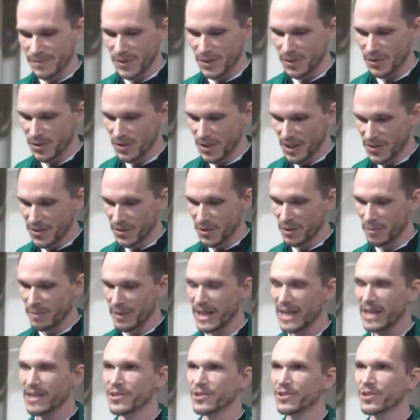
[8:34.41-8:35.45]
who's also a
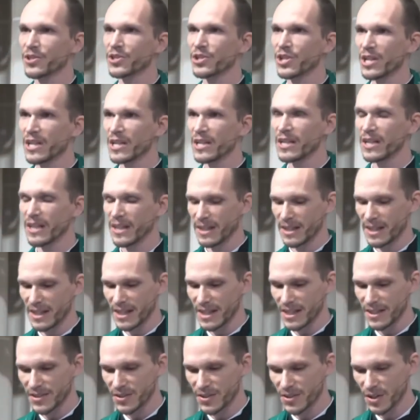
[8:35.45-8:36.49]
pastor, she and
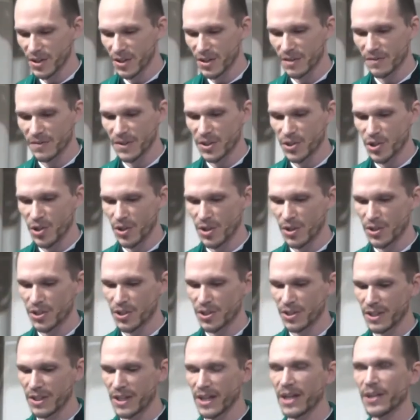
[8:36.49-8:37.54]
I served a
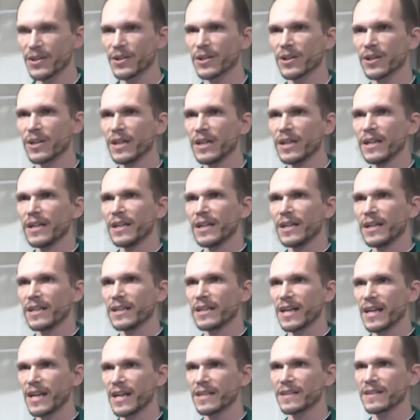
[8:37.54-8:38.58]
church together in
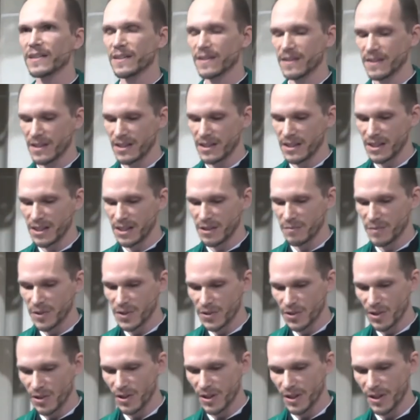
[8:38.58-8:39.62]
Kansas City,
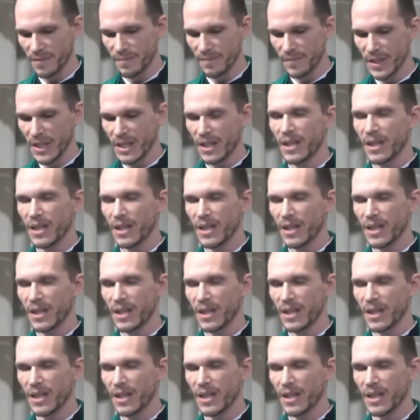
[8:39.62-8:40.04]
Missouri.